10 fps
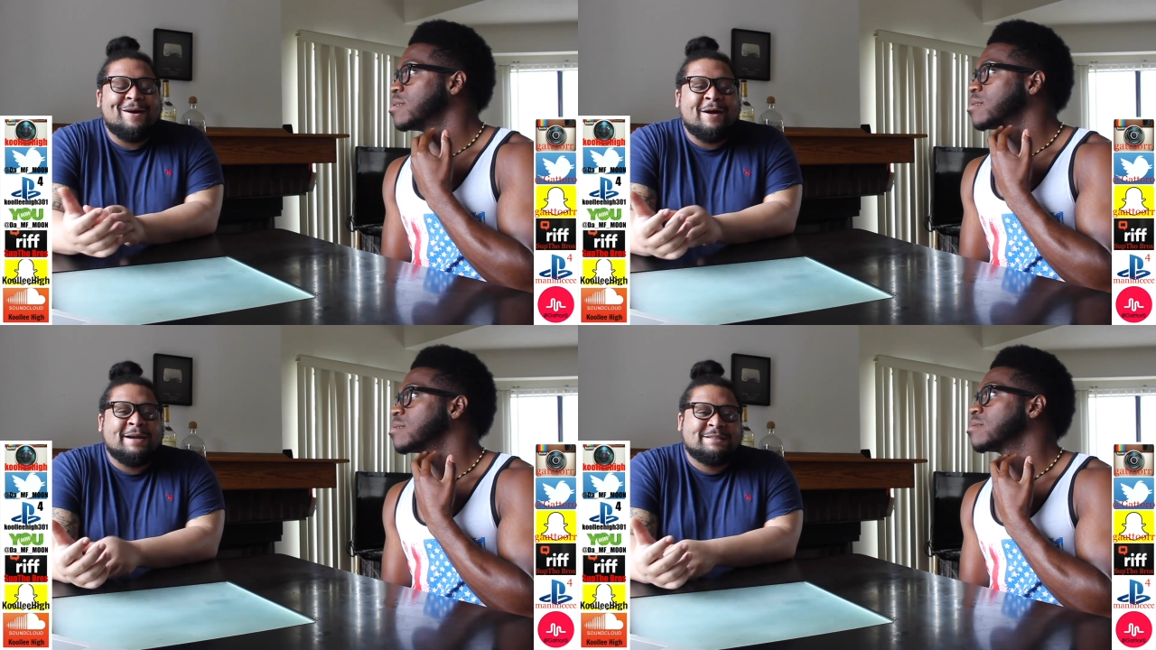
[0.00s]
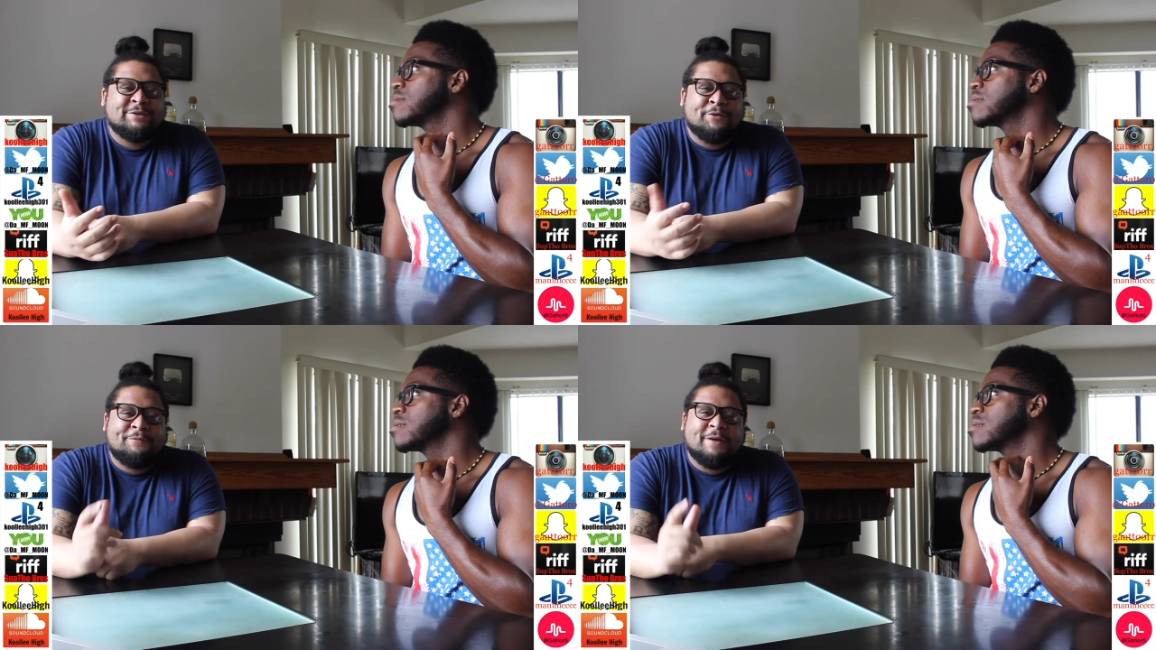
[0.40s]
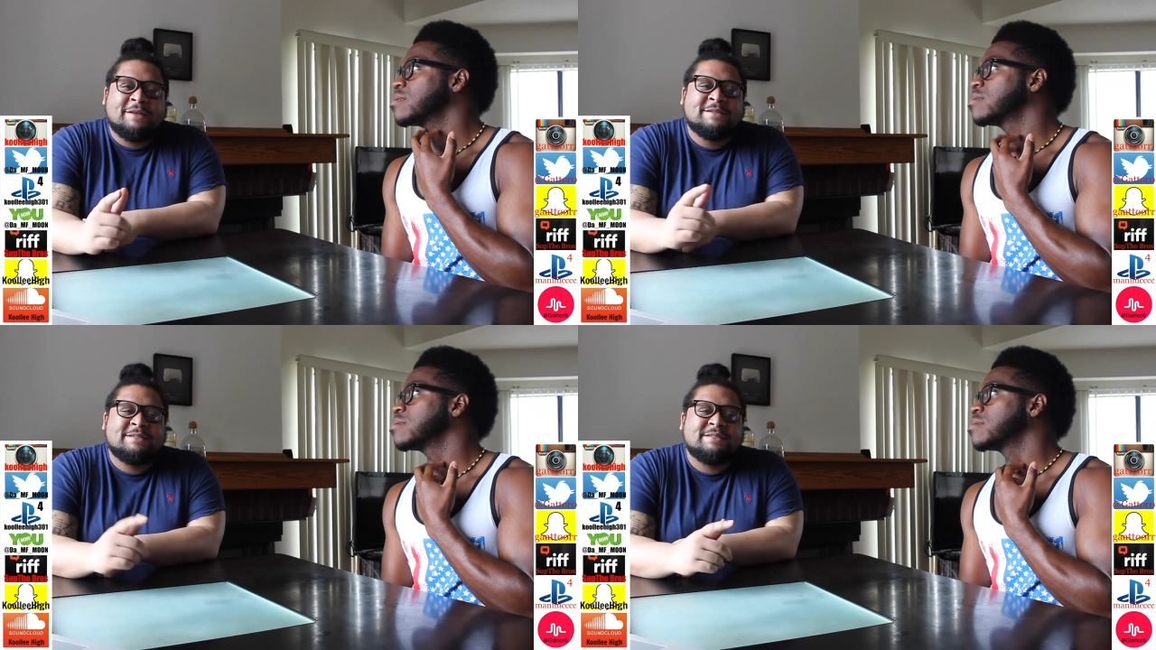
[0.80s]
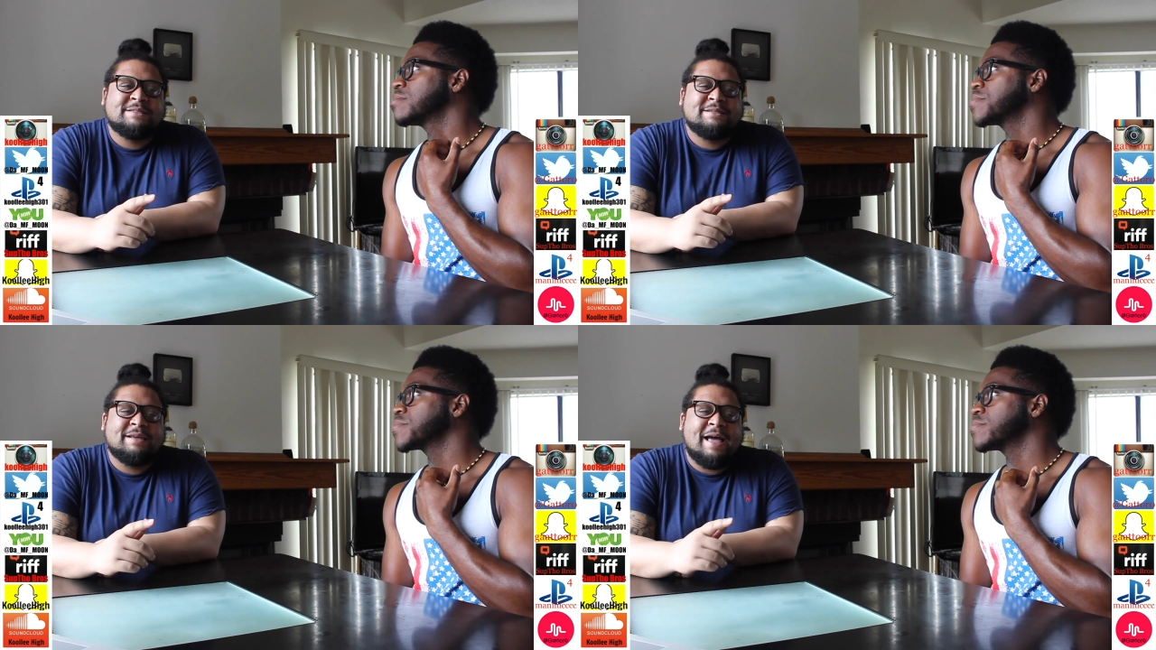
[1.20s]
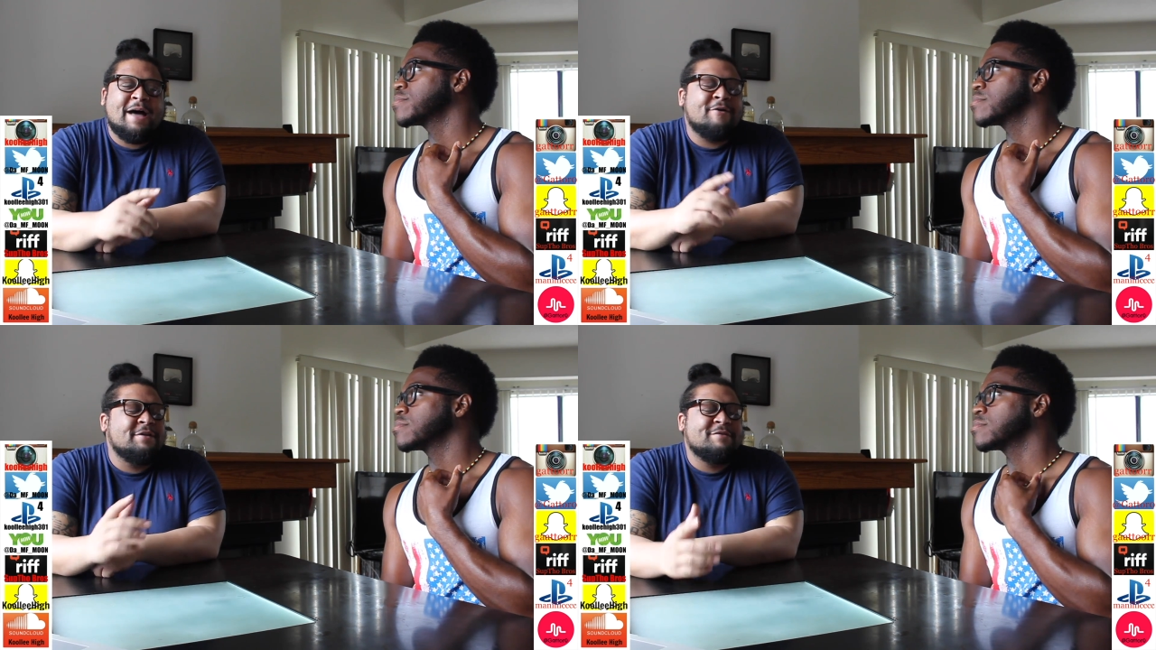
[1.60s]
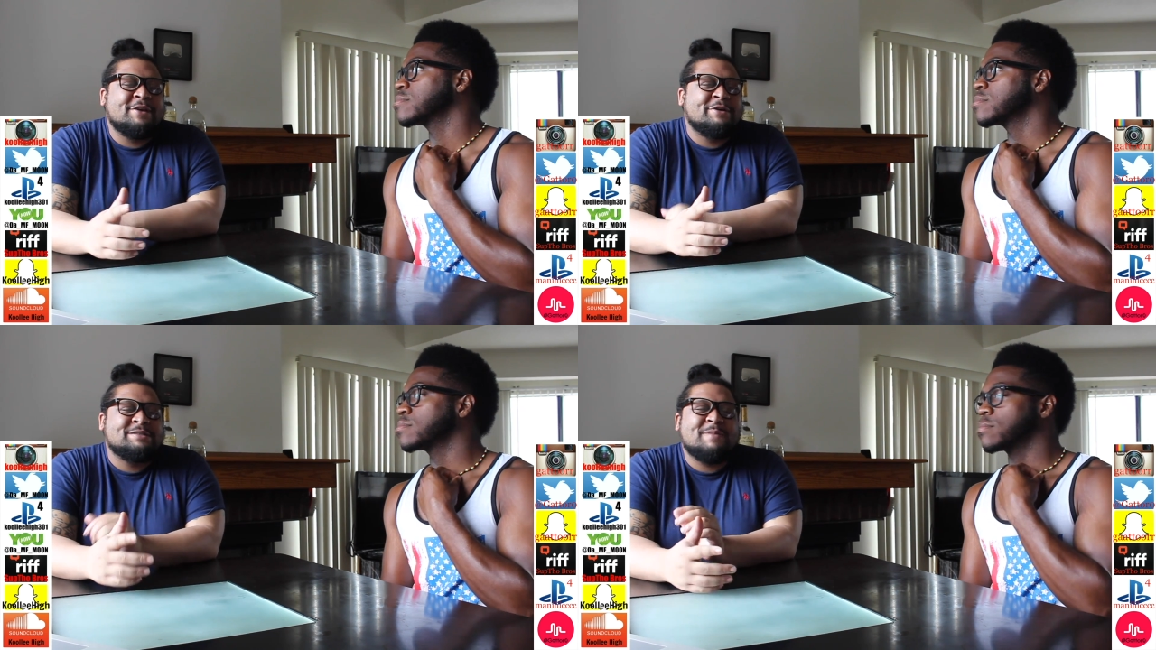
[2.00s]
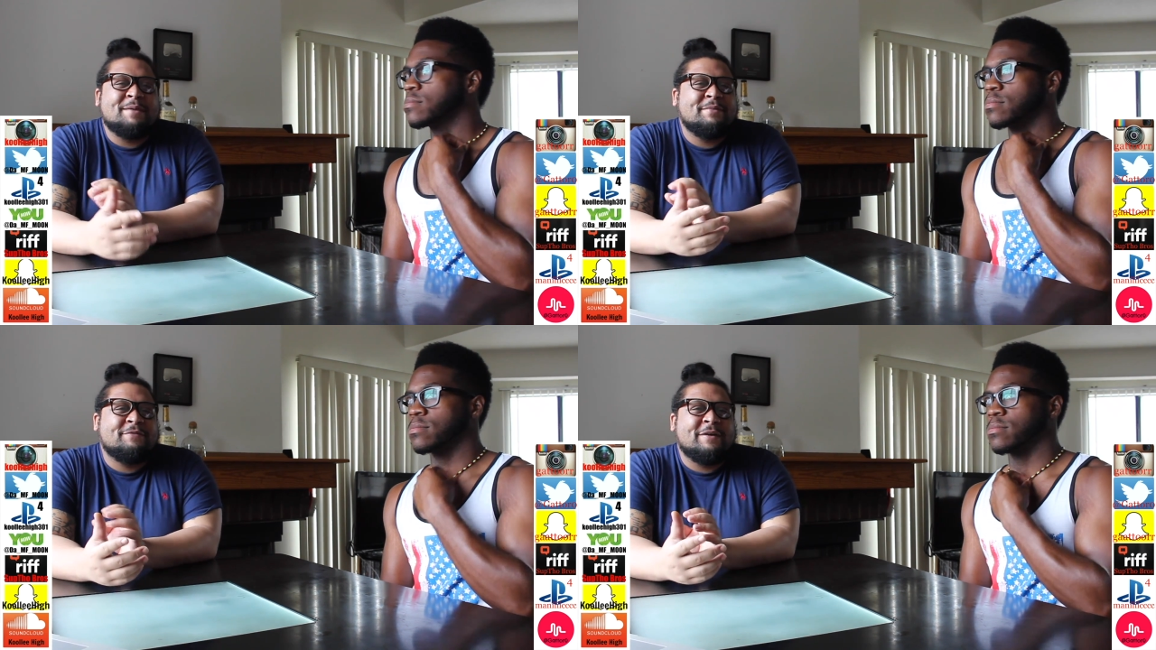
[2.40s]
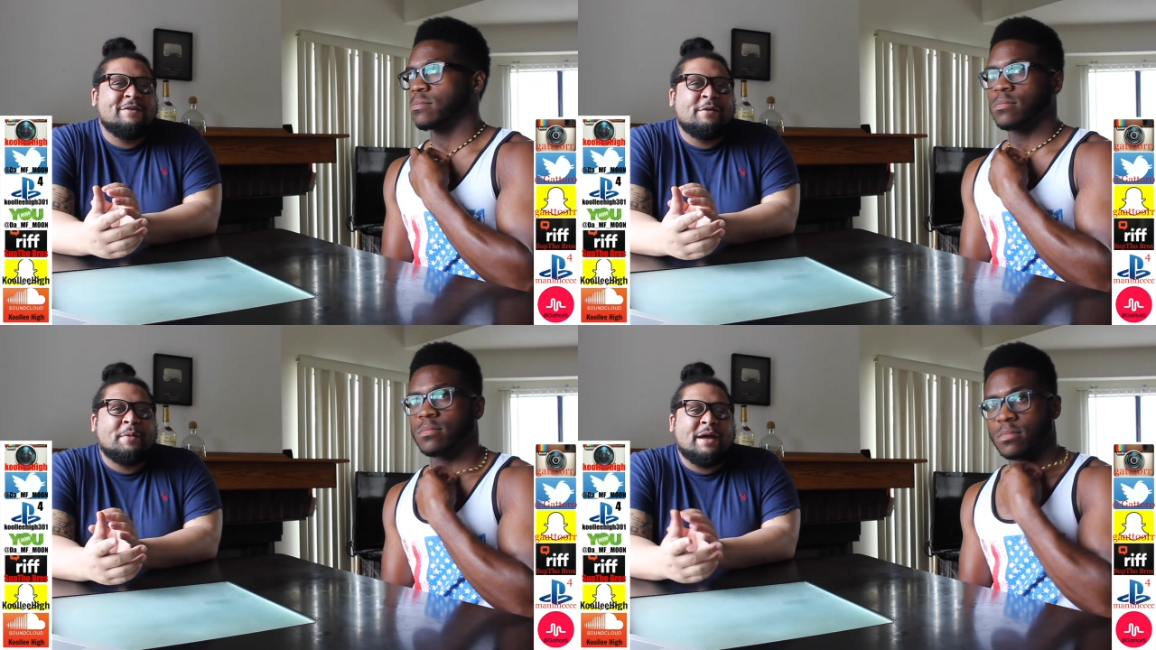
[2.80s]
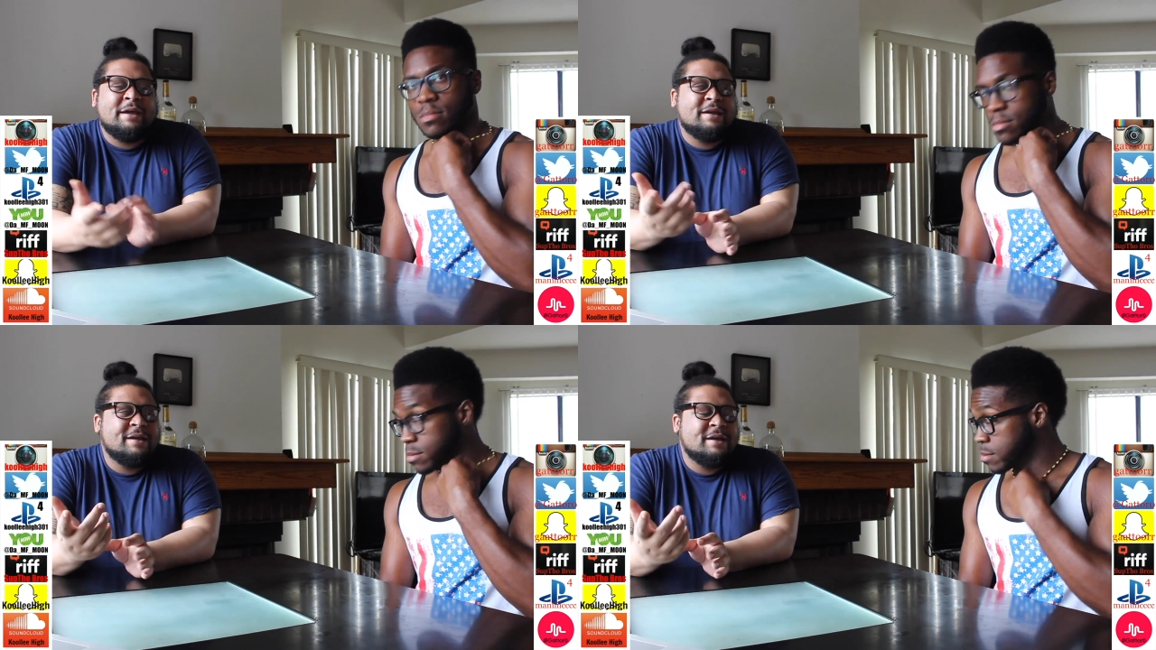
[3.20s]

Speaker 1: all right, so fellas, I don't even know. This might be for everybody.